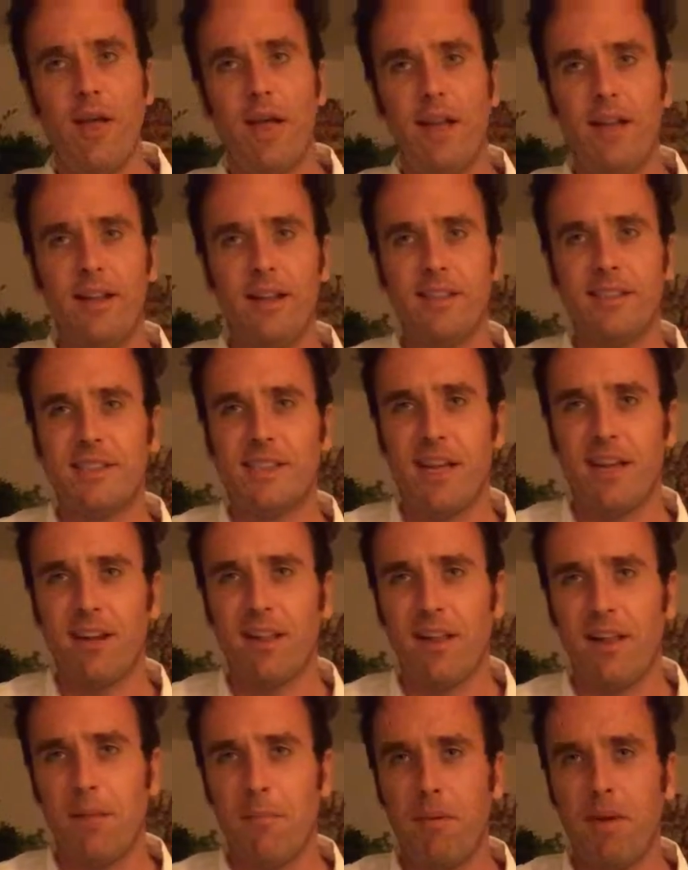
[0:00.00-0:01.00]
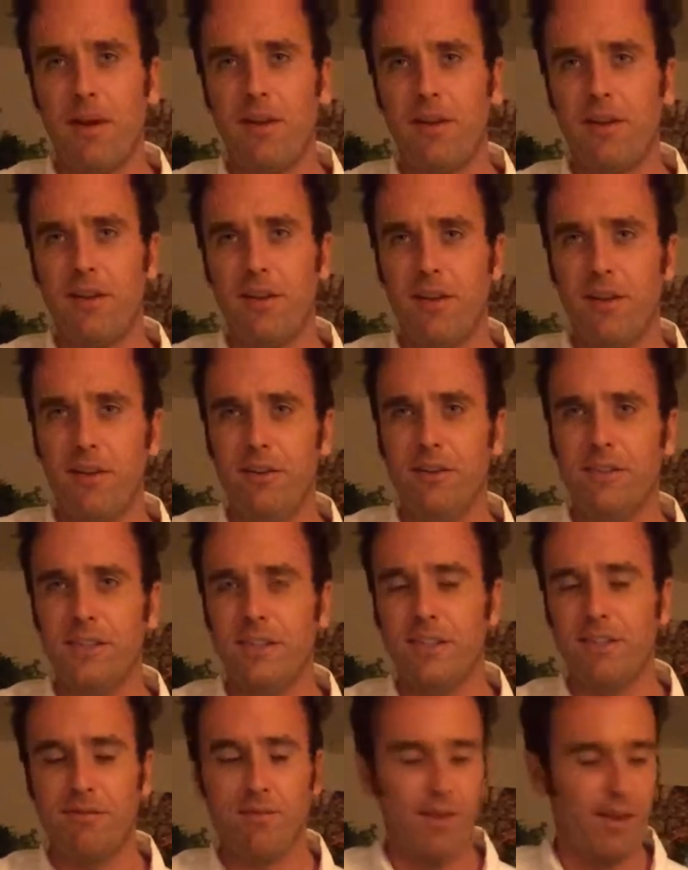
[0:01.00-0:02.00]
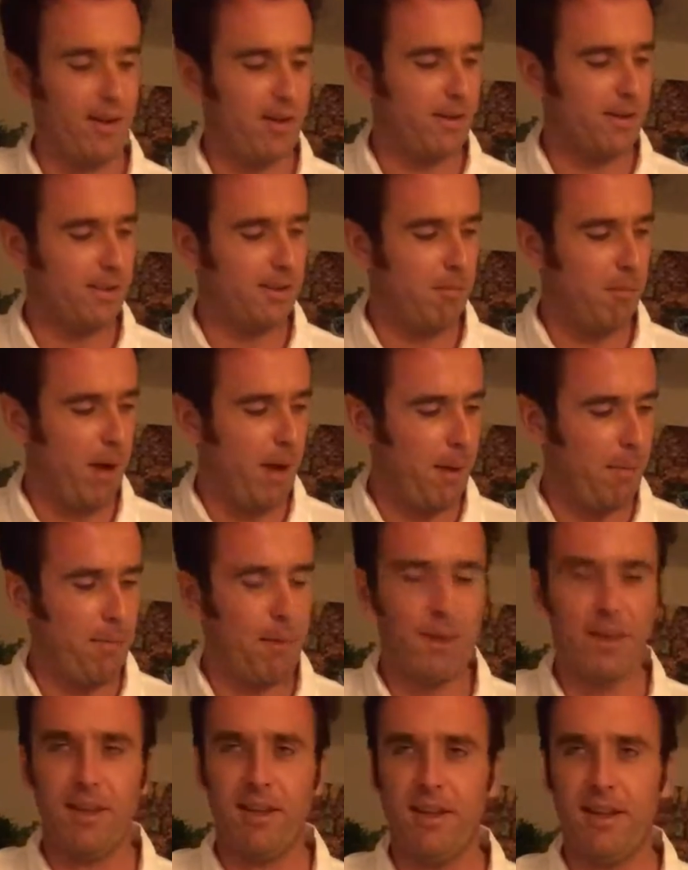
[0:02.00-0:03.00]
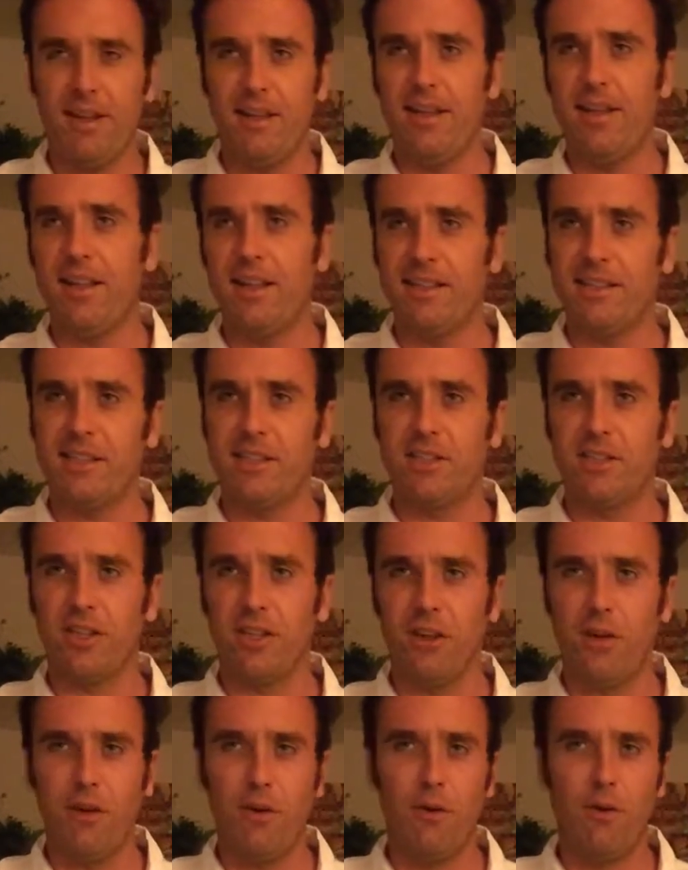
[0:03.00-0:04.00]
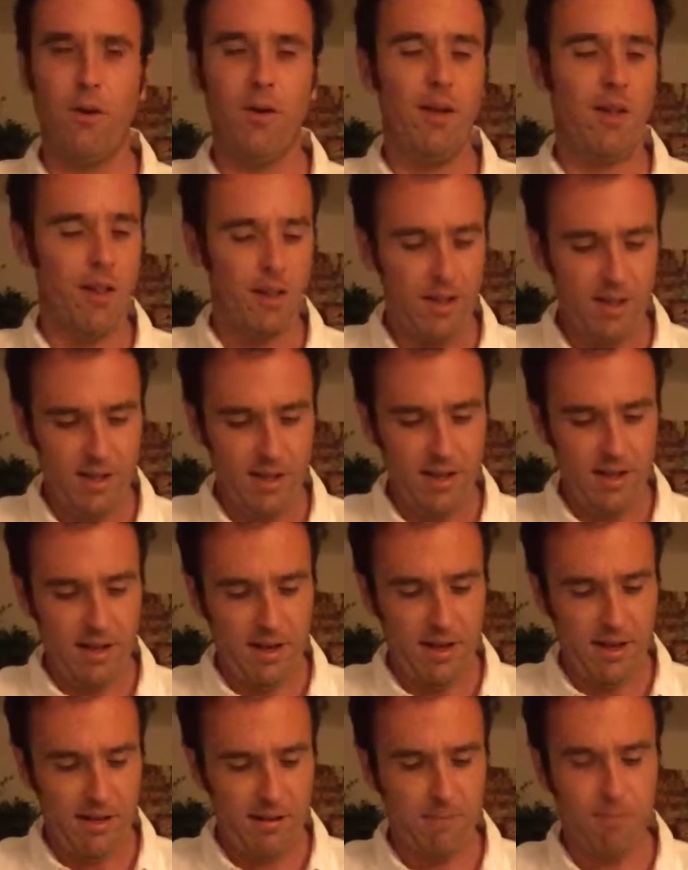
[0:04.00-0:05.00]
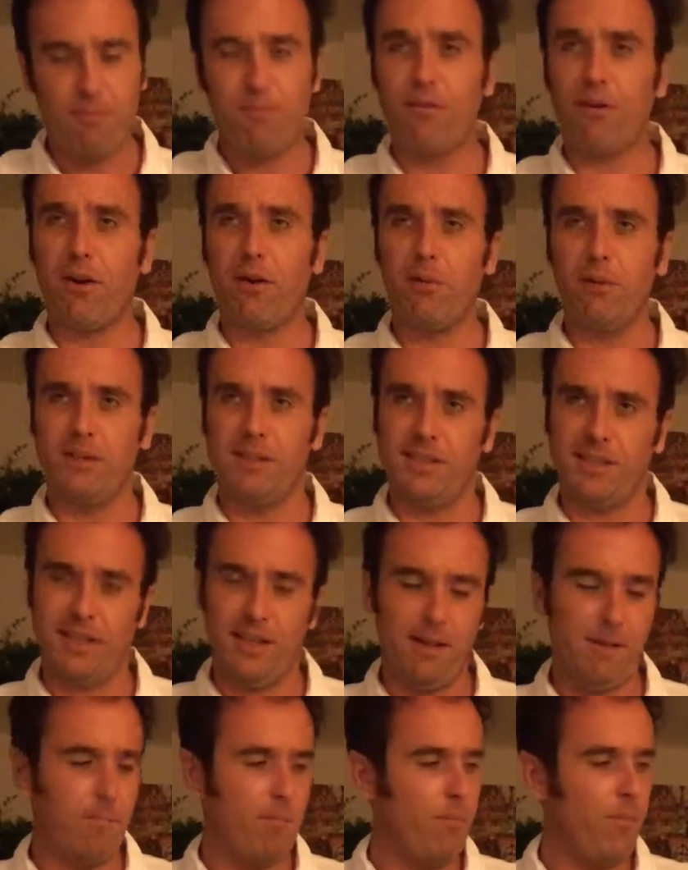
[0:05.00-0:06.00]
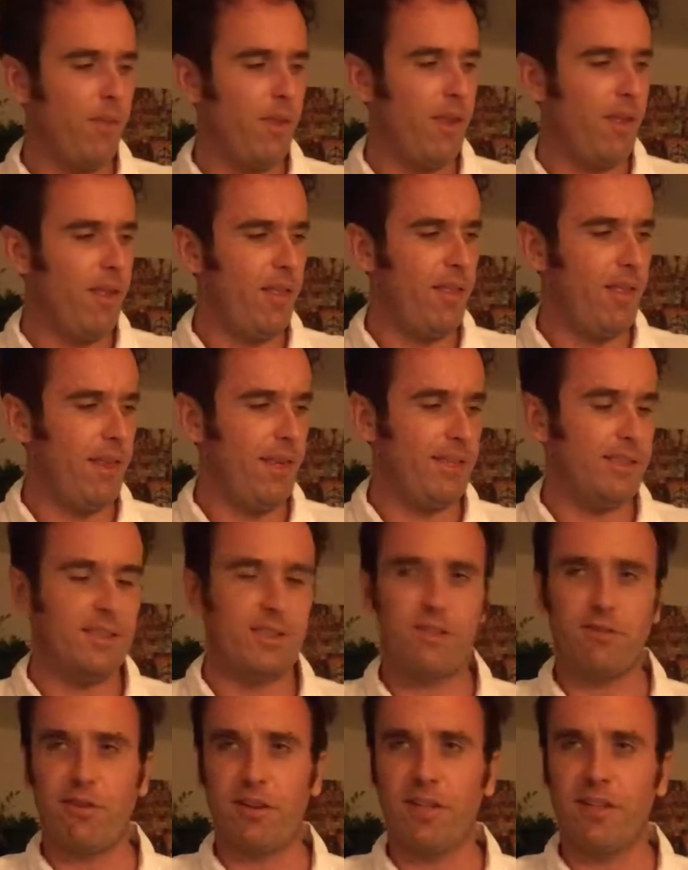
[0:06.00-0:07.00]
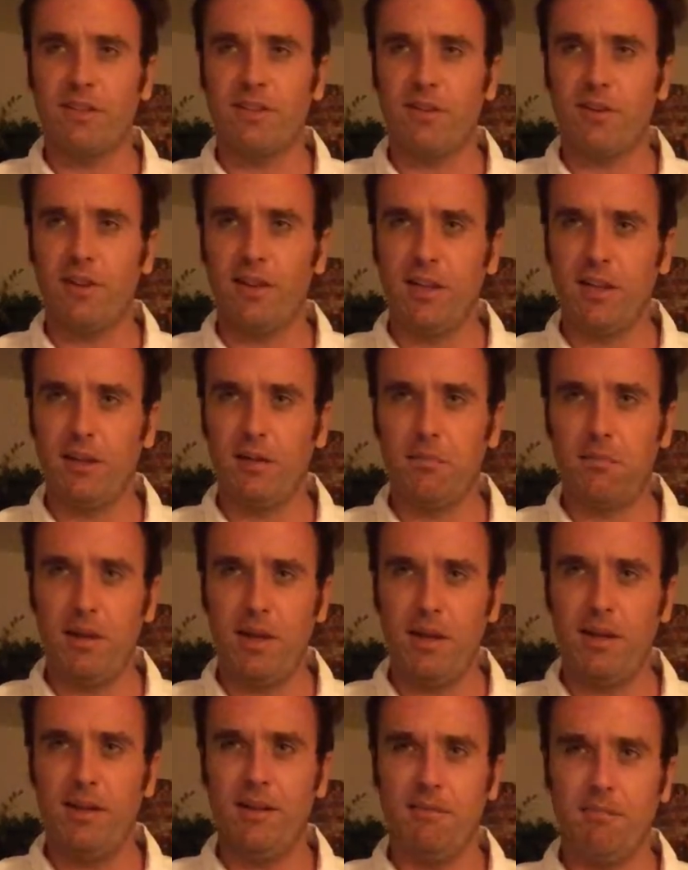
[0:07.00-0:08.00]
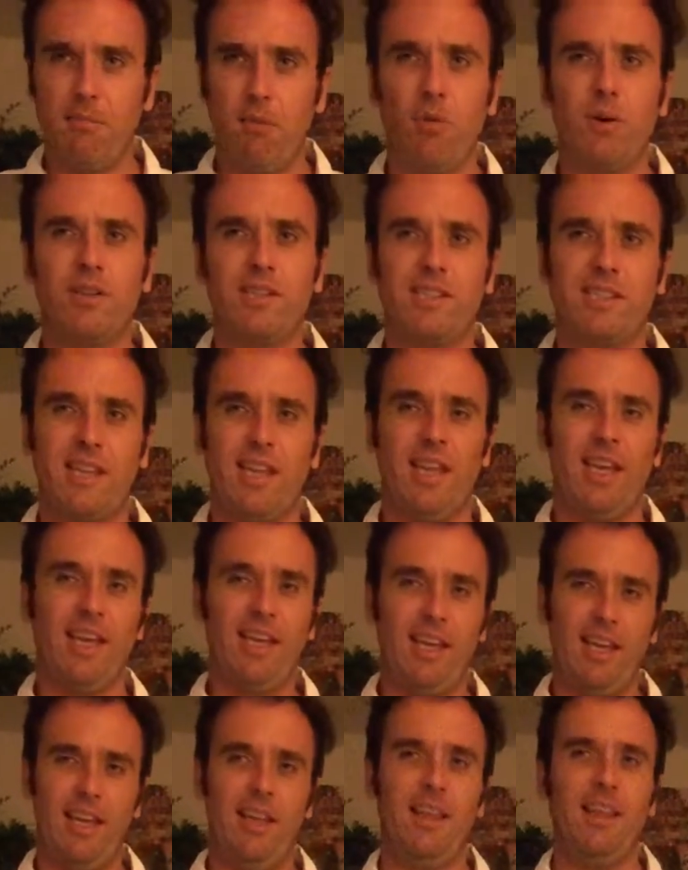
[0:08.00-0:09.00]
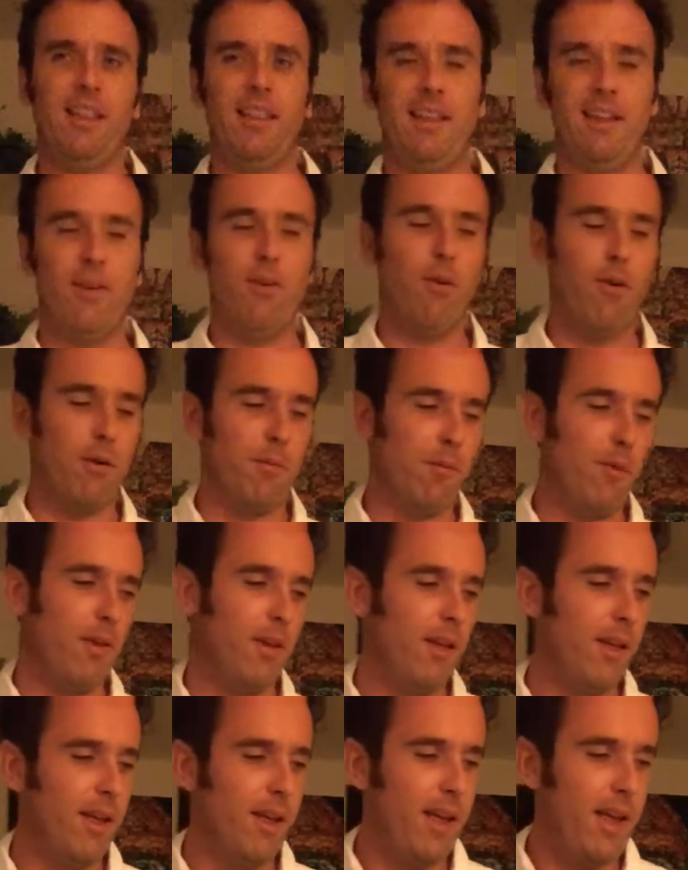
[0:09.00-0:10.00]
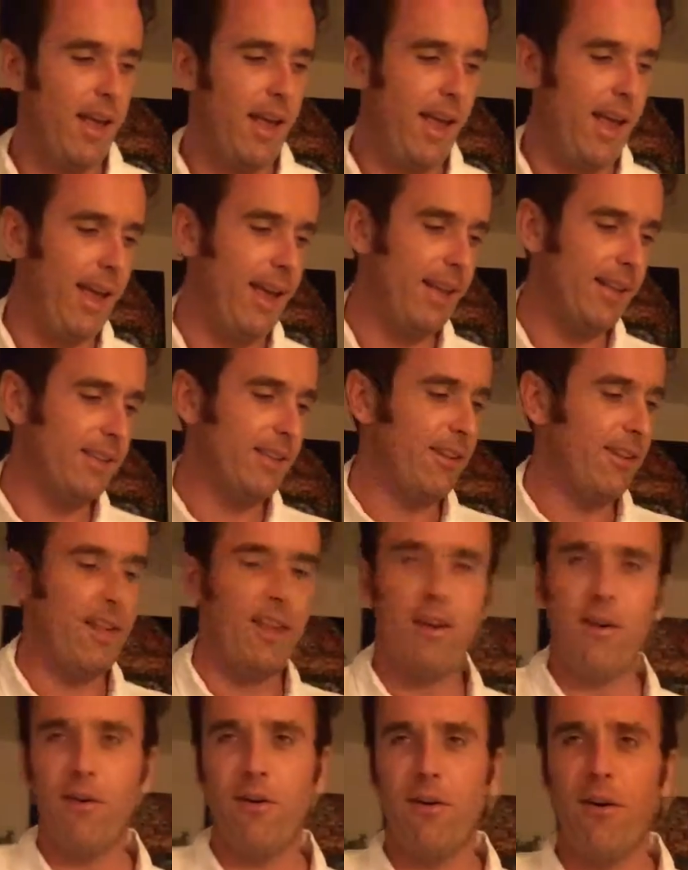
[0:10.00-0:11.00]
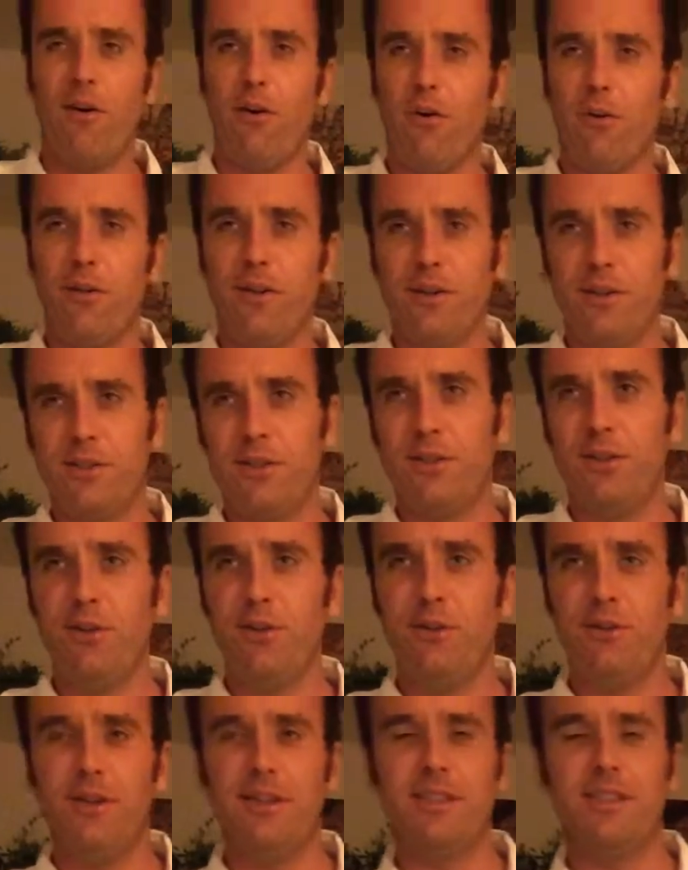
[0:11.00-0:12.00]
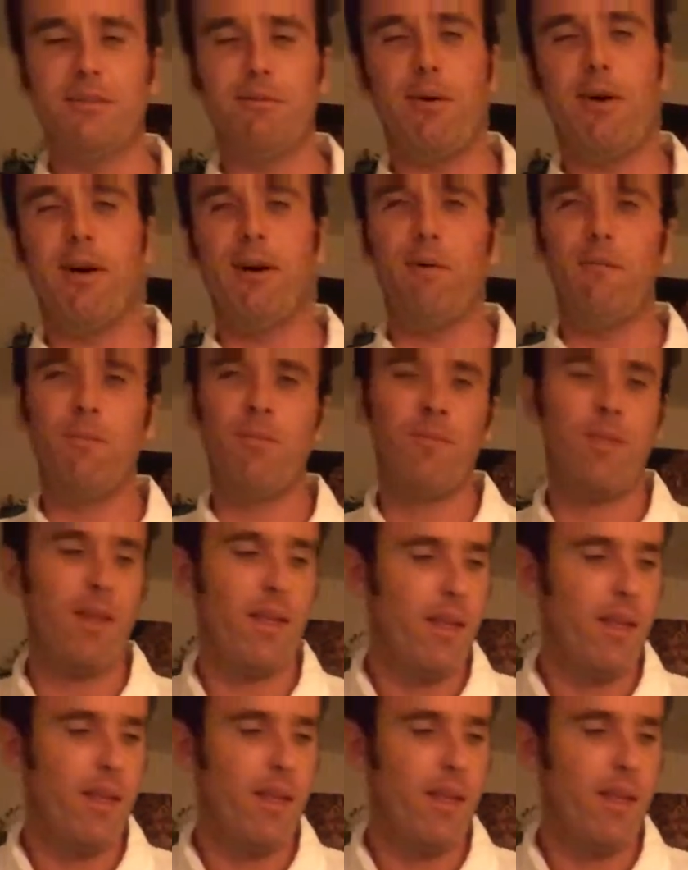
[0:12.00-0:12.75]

It does sound a lot better to use these fingers, in my opinion. At such a low frequency, these strings are a little bit more slinky than normal, and so they don't hold their tune as well.